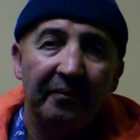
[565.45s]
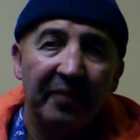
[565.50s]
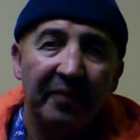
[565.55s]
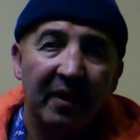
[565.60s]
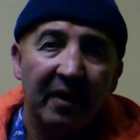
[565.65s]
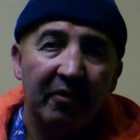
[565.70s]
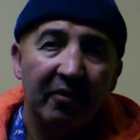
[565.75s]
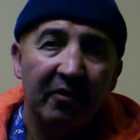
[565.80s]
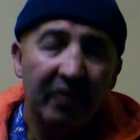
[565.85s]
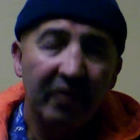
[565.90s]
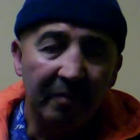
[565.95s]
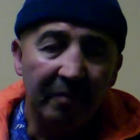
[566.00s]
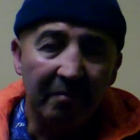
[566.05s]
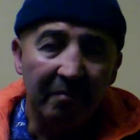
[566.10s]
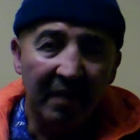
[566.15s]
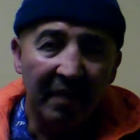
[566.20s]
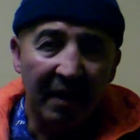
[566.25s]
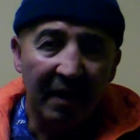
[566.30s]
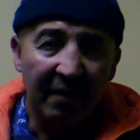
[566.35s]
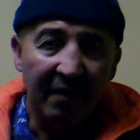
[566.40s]
we should
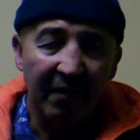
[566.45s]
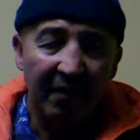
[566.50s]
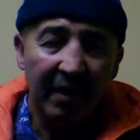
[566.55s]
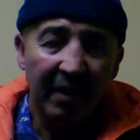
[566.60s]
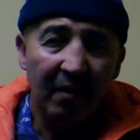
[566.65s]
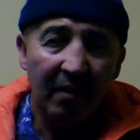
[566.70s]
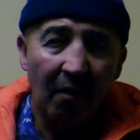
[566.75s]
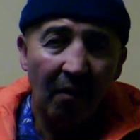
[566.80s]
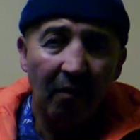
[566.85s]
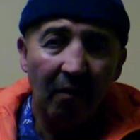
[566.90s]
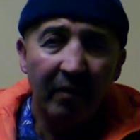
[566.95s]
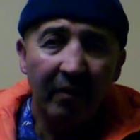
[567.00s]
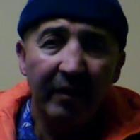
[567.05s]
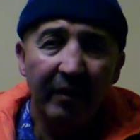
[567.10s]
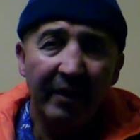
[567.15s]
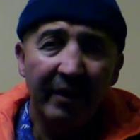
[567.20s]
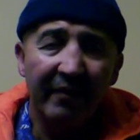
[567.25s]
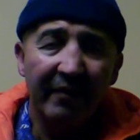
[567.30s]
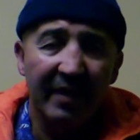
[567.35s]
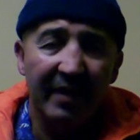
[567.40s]
treat the whole
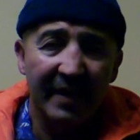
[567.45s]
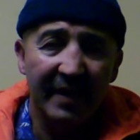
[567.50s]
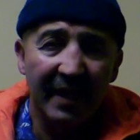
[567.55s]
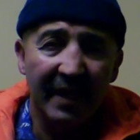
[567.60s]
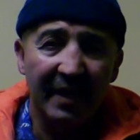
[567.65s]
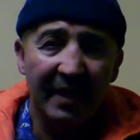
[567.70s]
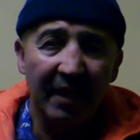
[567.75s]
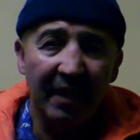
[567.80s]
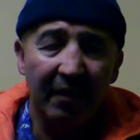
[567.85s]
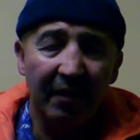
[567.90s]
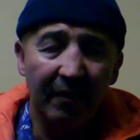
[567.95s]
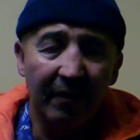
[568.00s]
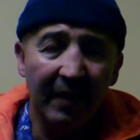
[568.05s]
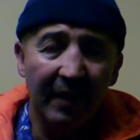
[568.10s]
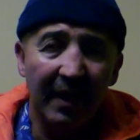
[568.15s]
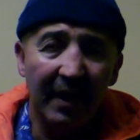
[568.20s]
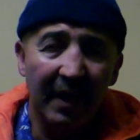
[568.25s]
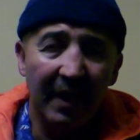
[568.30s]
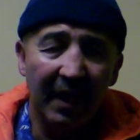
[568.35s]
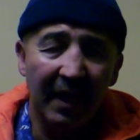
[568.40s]
universe as a
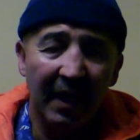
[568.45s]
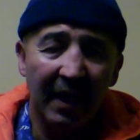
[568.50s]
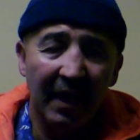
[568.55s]
unity,